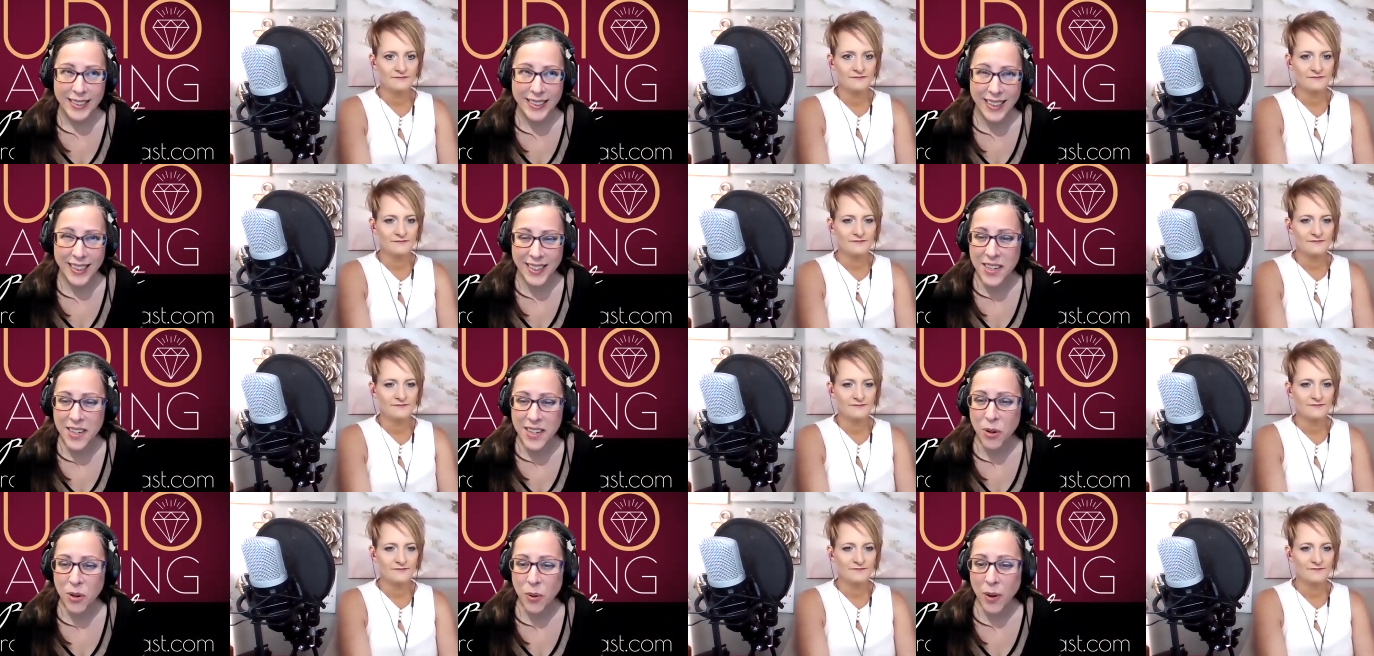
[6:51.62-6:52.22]

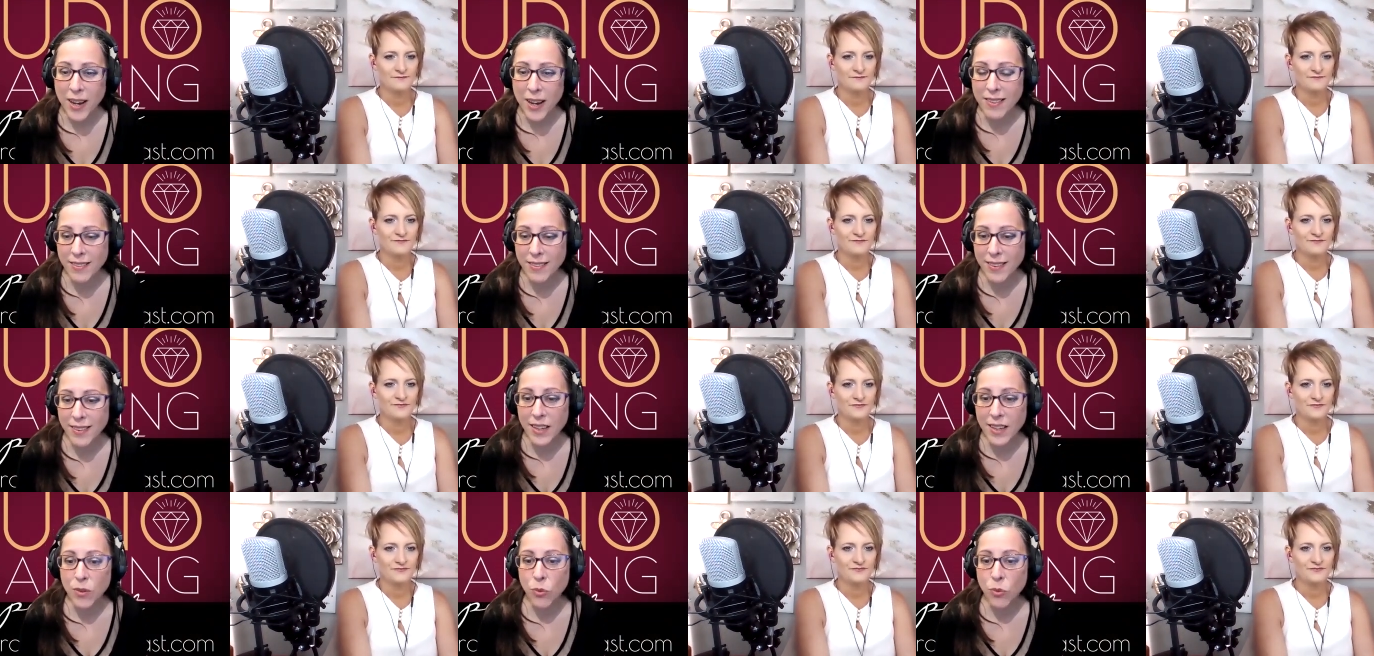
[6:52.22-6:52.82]
Speaker 1: You know, I
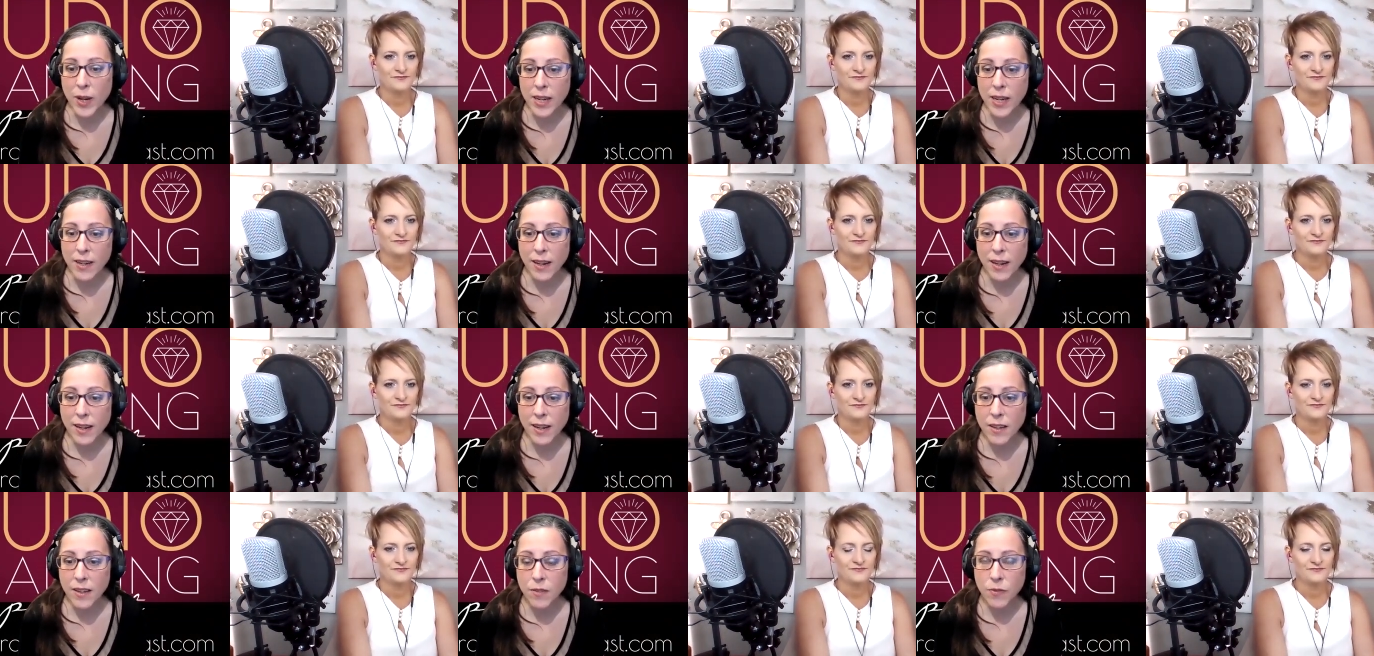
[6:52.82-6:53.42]
think when
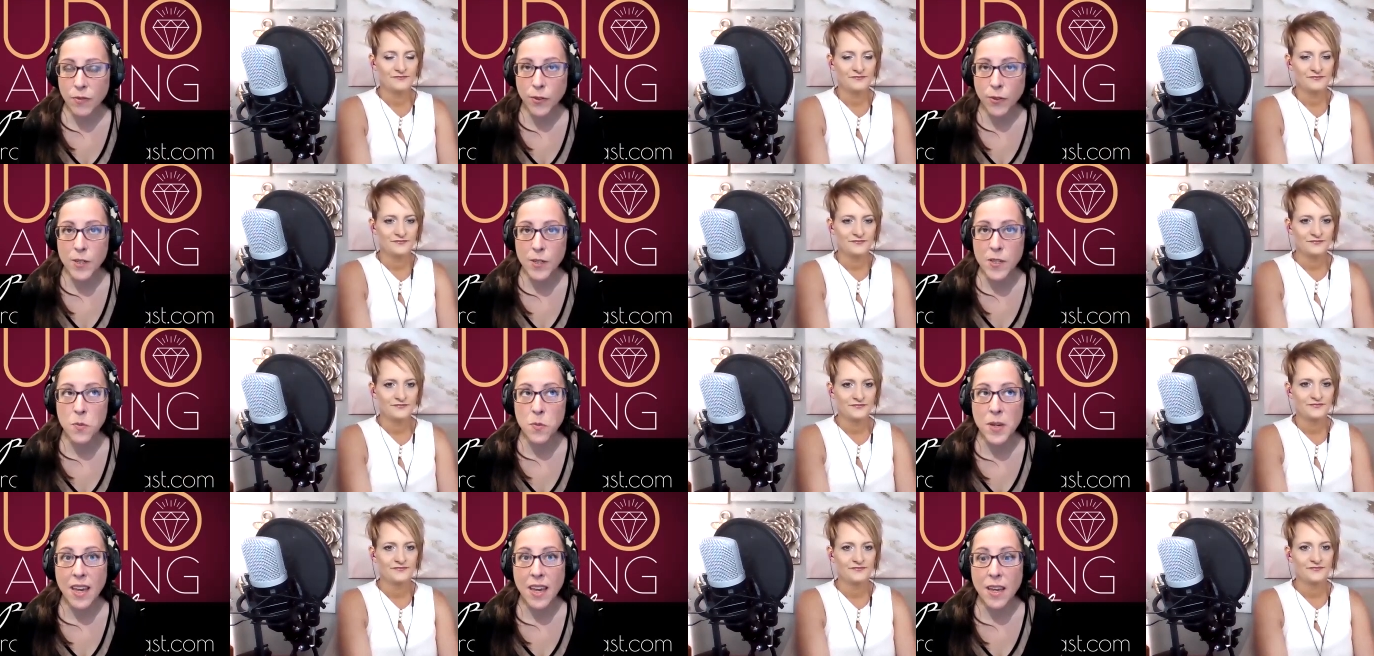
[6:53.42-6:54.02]
I
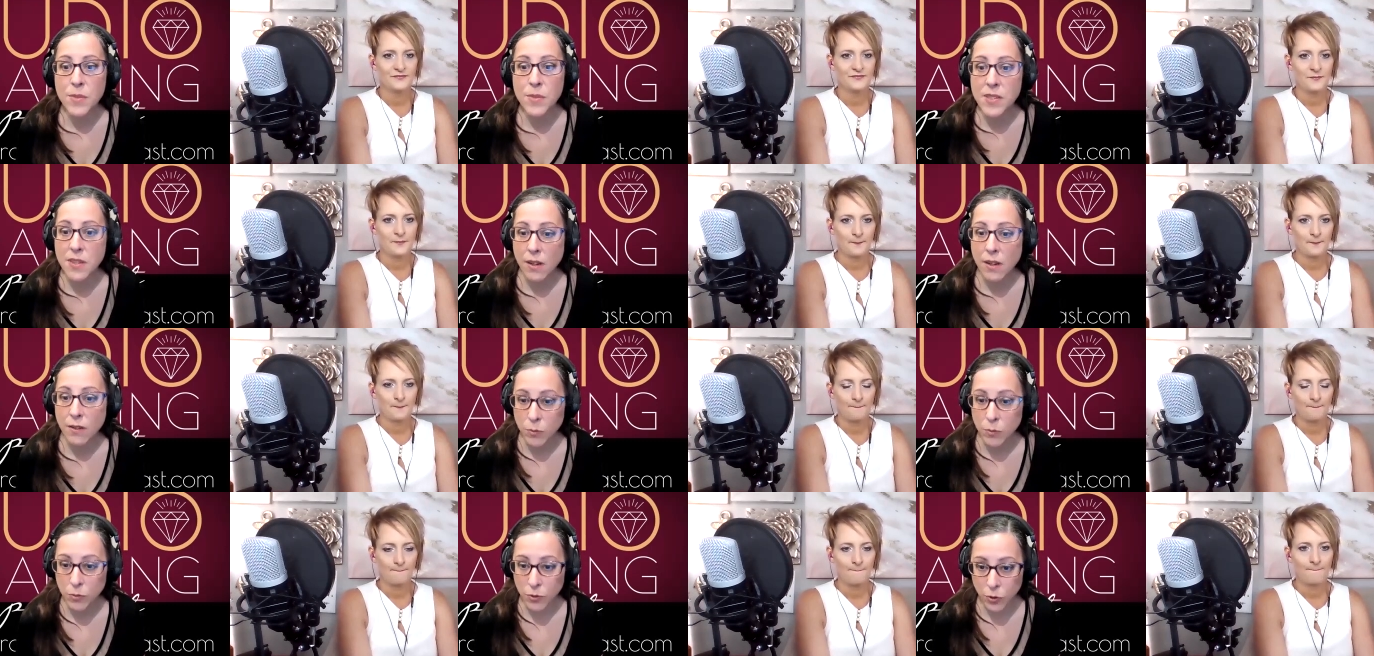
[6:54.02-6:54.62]
first became
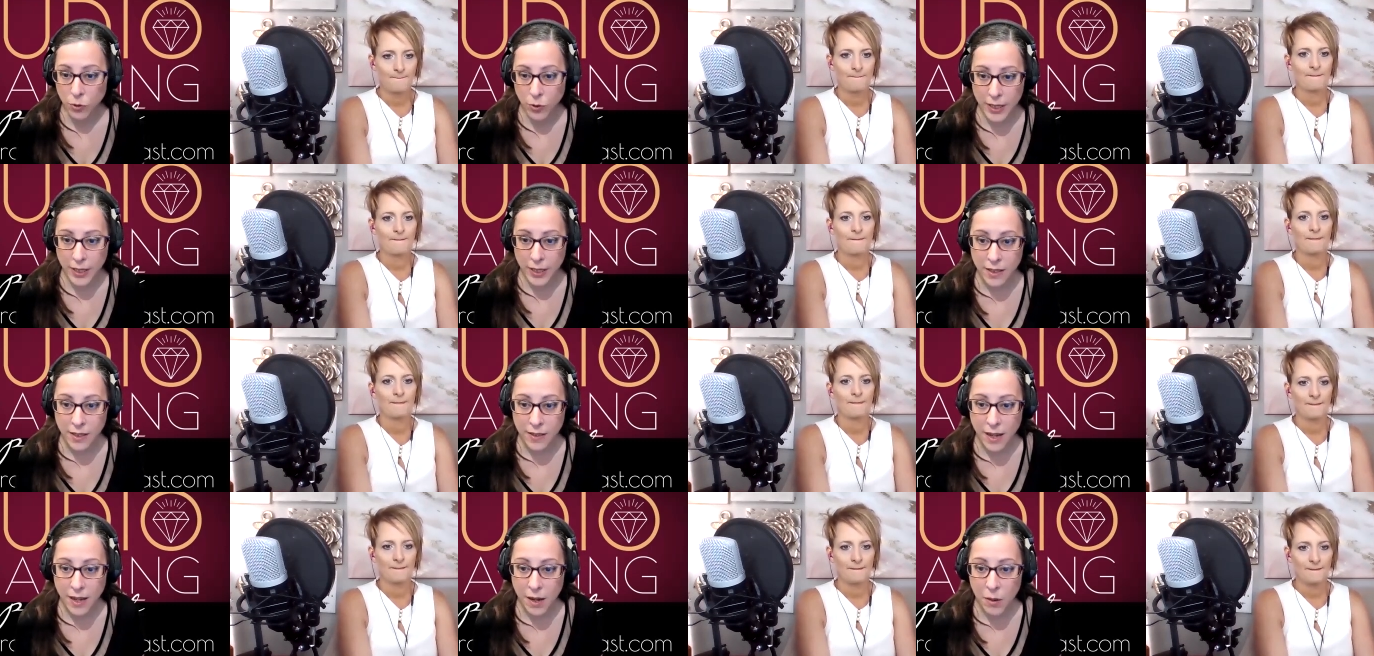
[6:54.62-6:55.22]
self
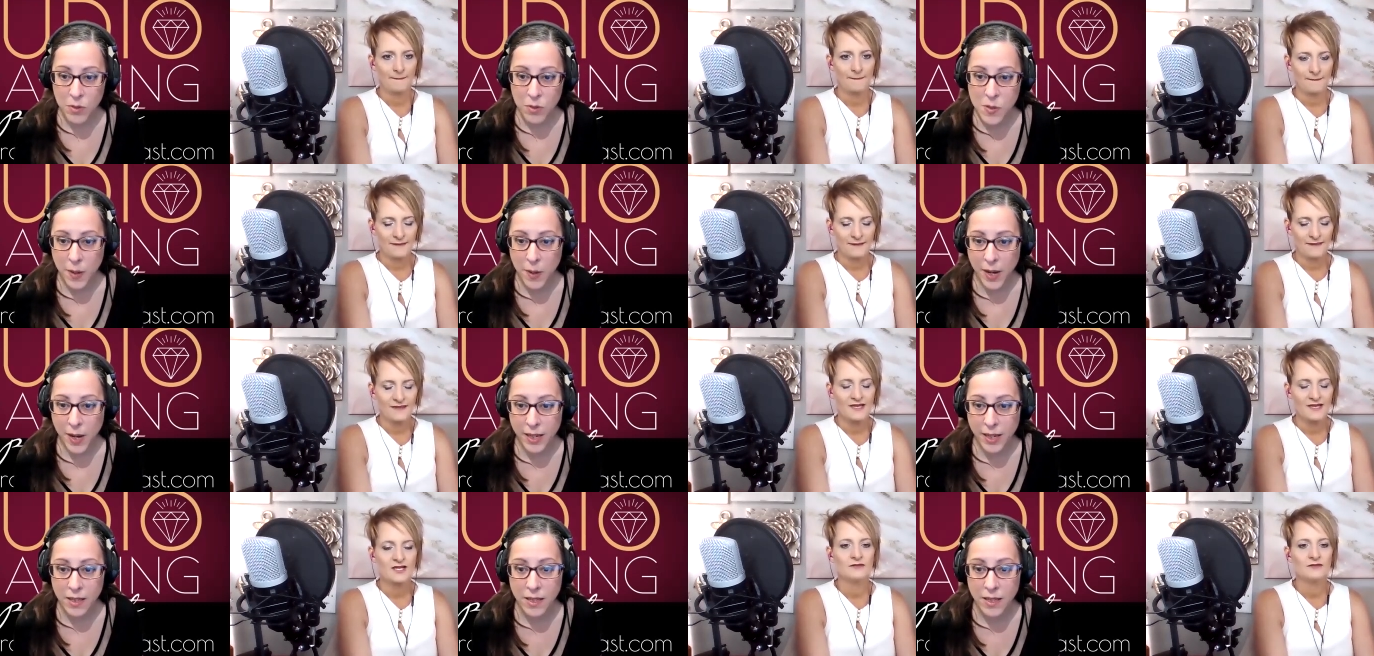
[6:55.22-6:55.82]
employed, and that was
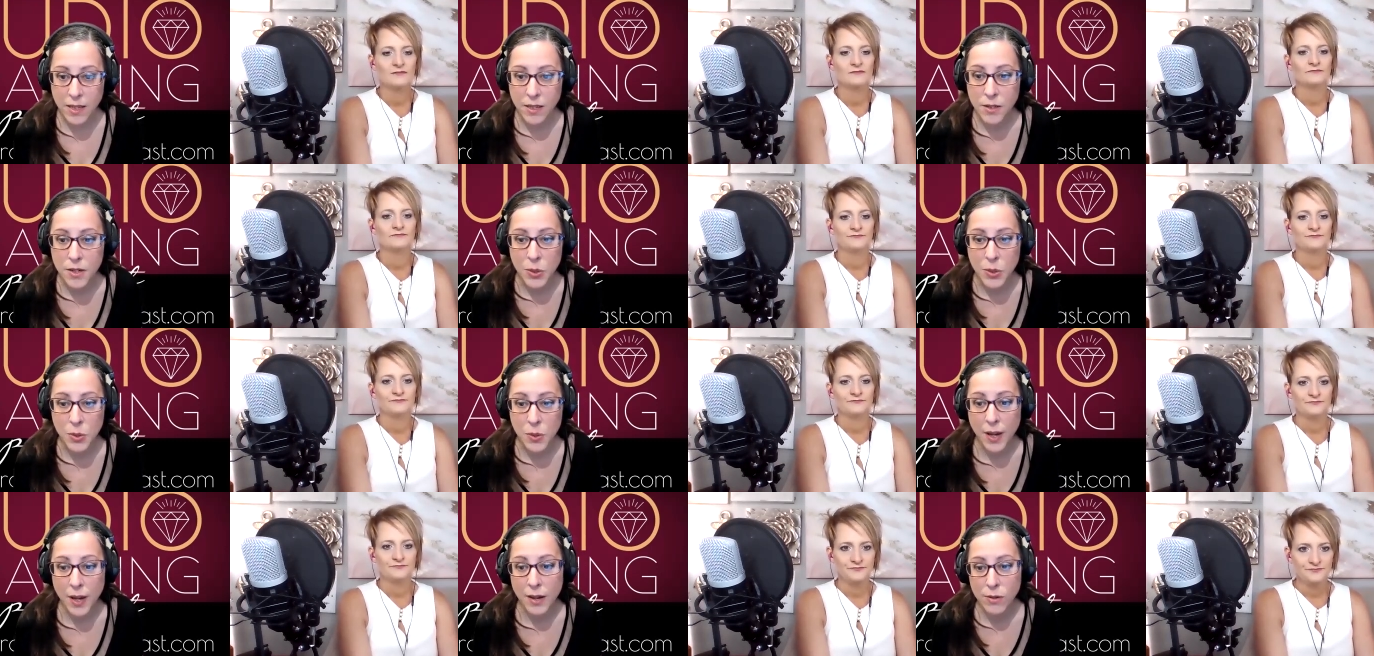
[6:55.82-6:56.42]
back in the year
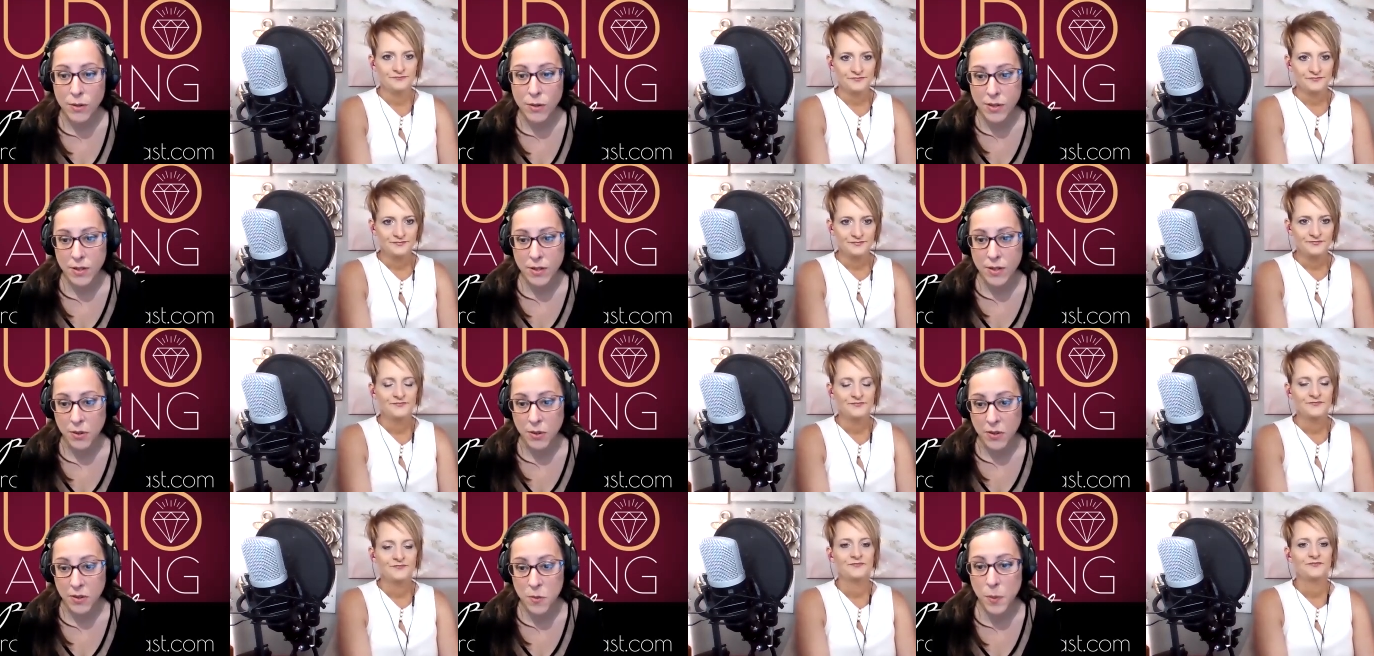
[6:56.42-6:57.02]
2000,
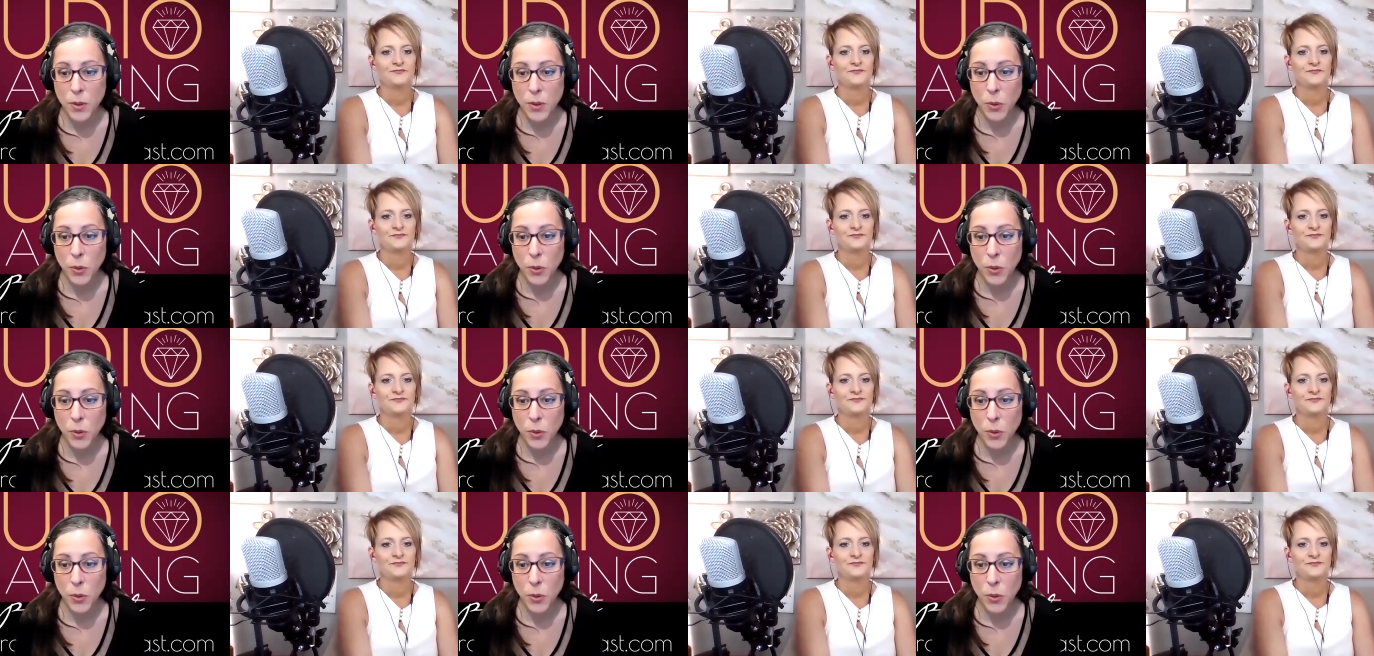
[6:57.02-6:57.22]
so it's been a